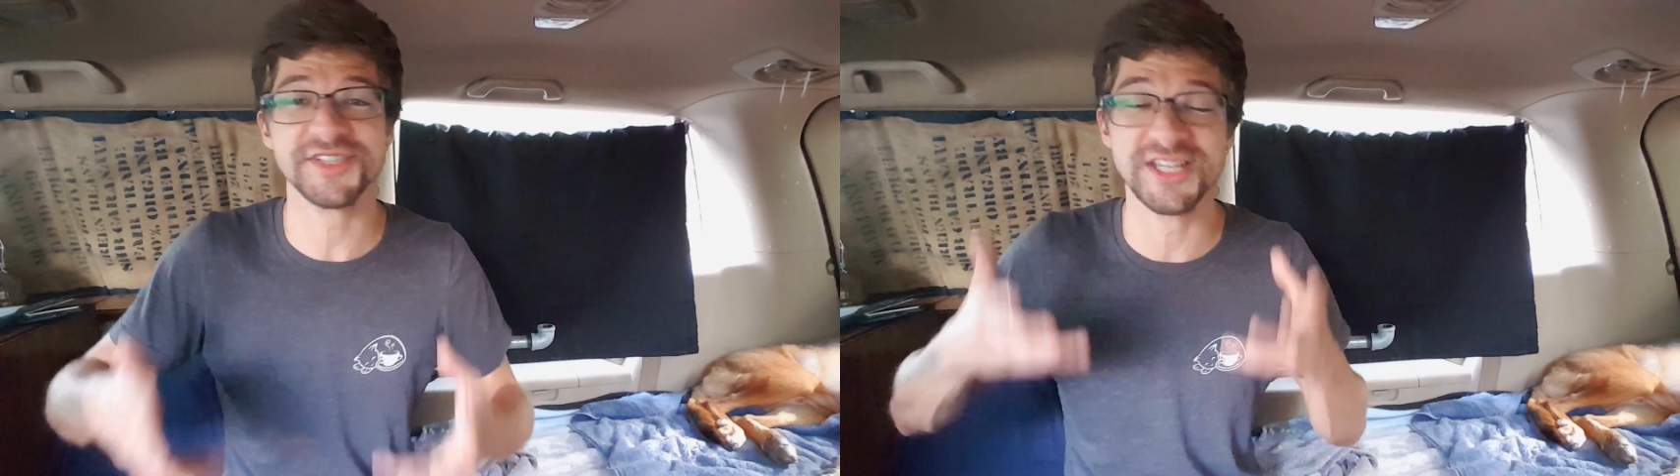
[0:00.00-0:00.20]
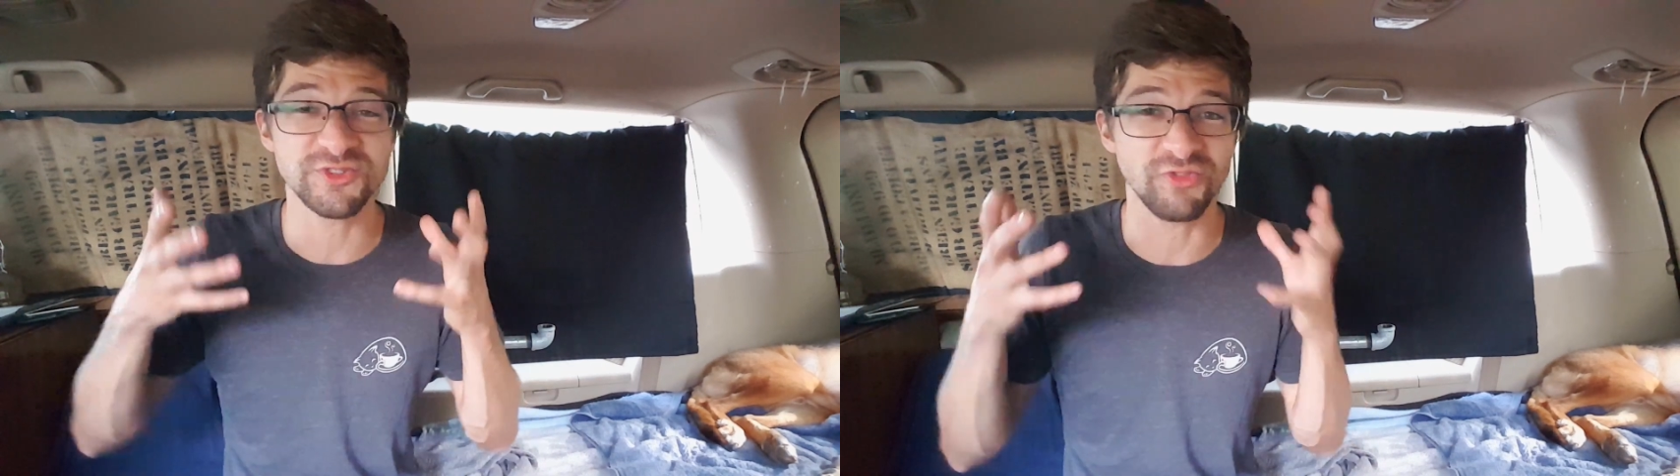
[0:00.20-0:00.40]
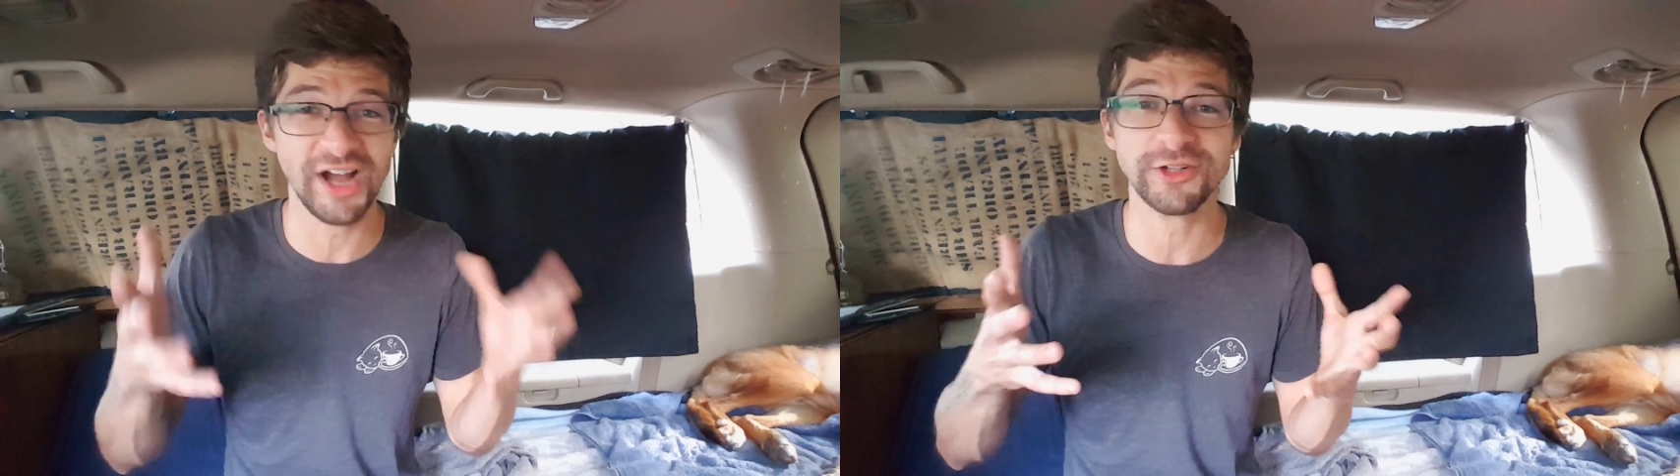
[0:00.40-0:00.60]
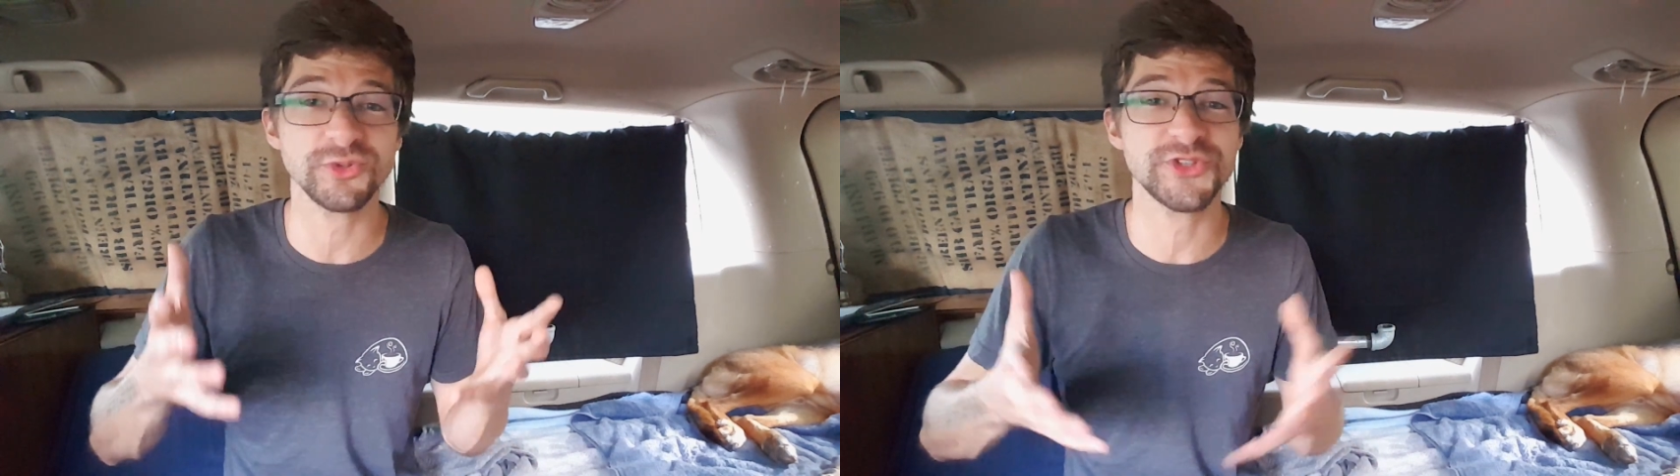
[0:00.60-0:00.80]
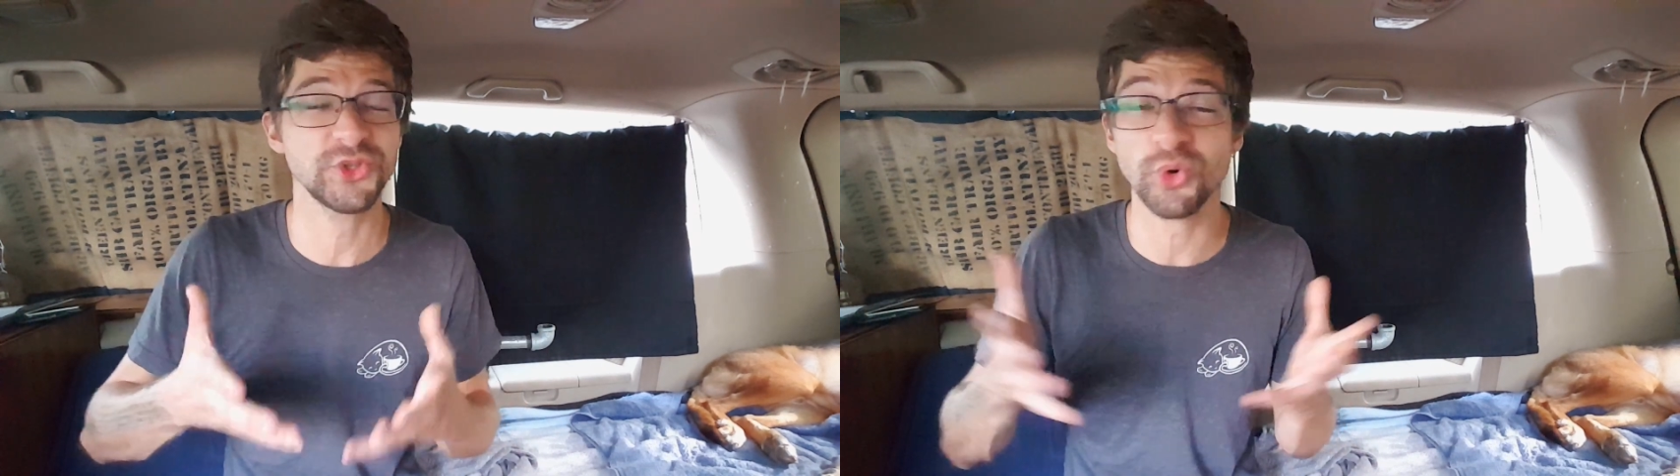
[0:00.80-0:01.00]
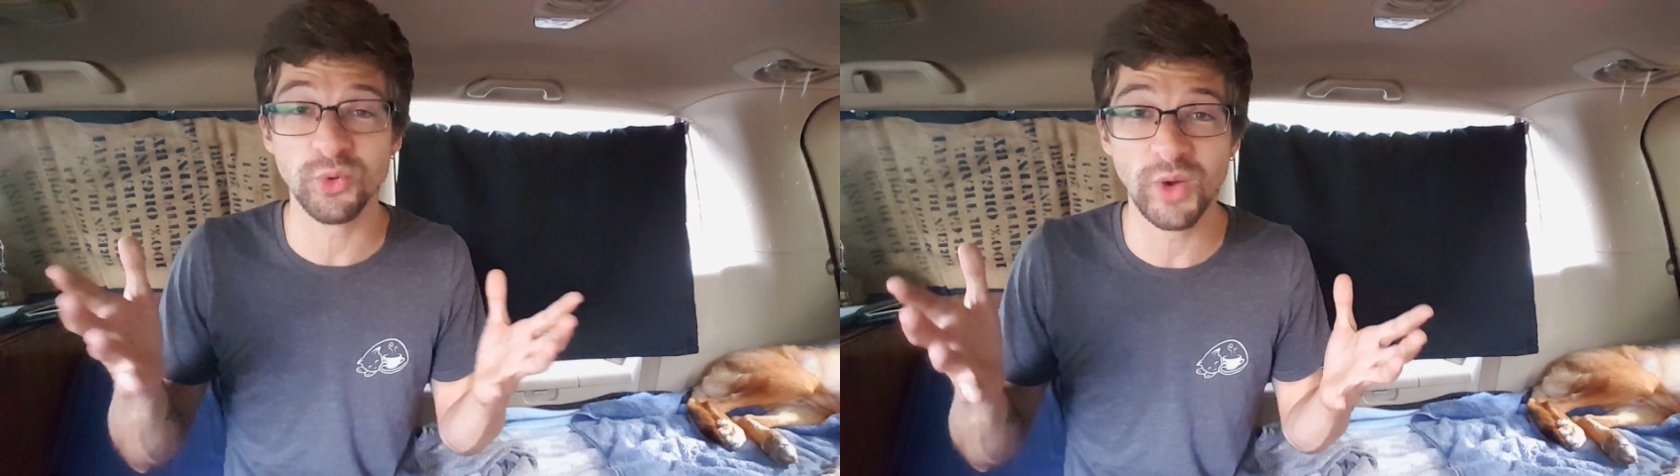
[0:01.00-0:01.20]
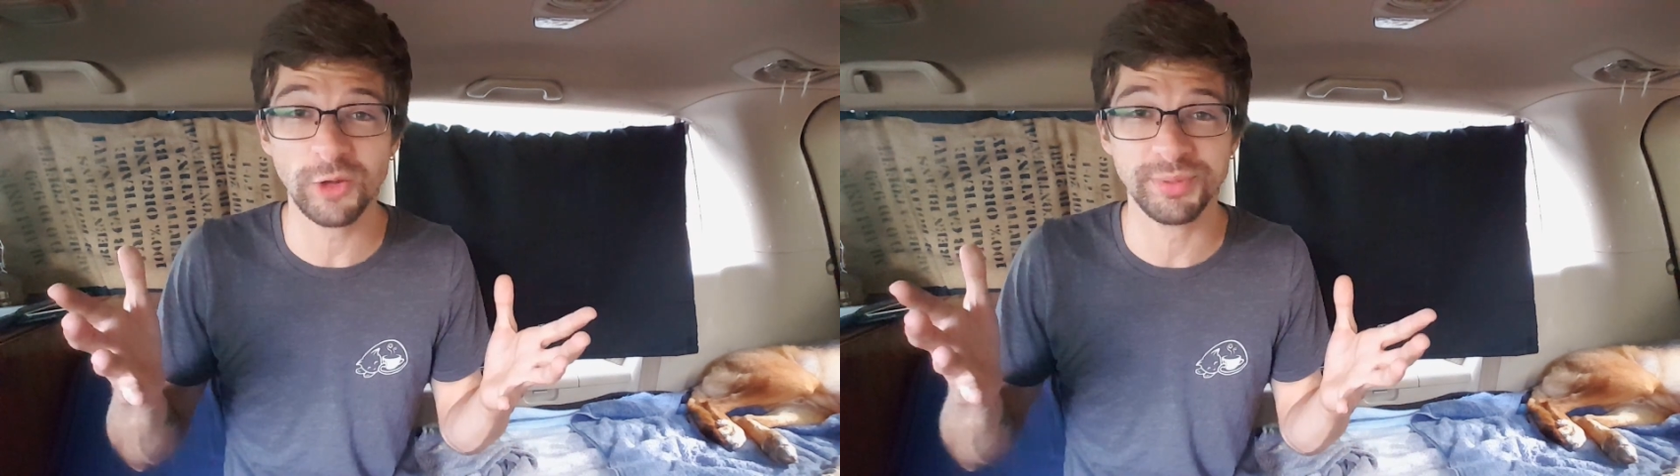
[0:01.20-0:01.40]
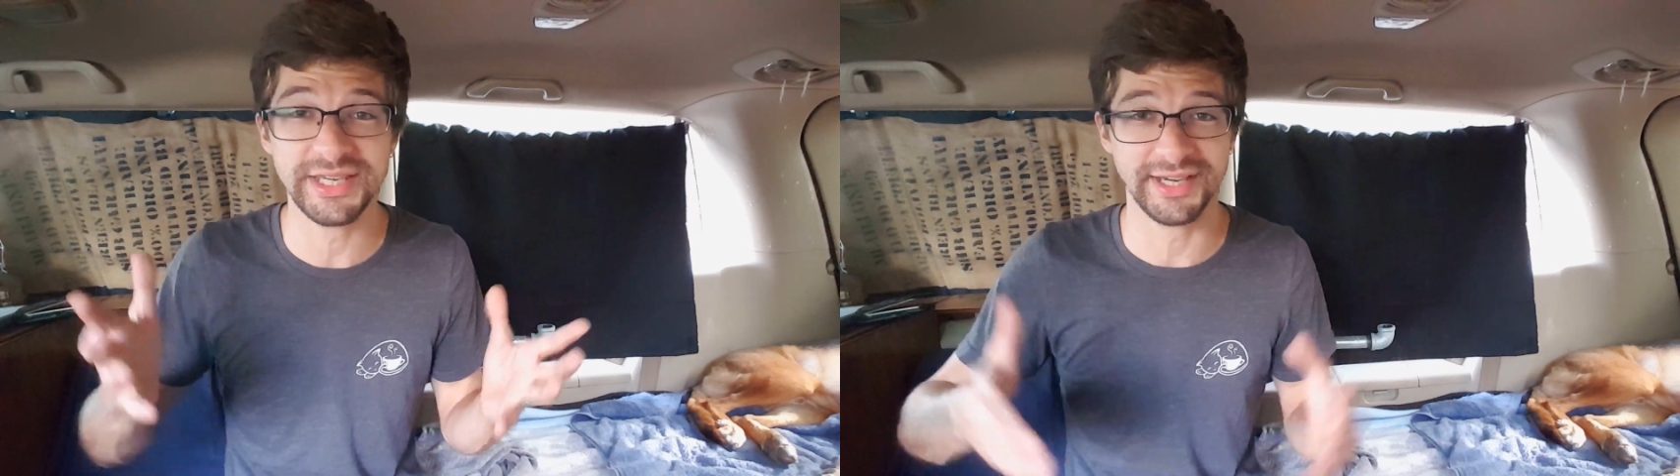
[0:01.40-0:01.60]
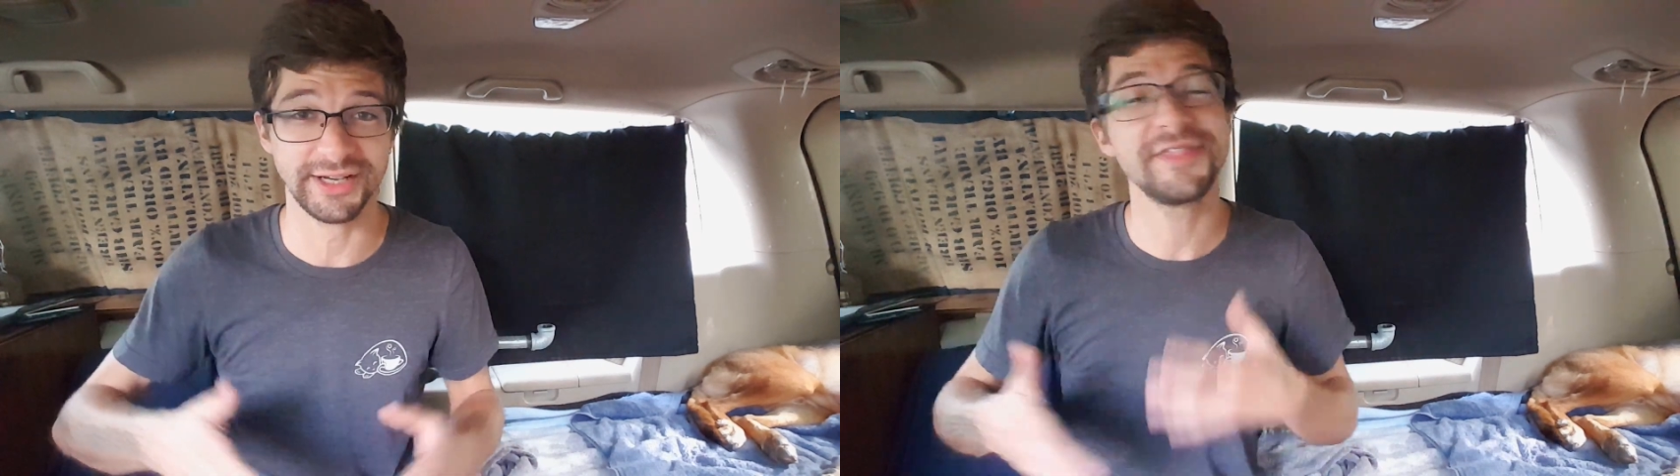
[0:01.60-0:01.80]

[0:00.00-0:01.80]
is vital to your well-being.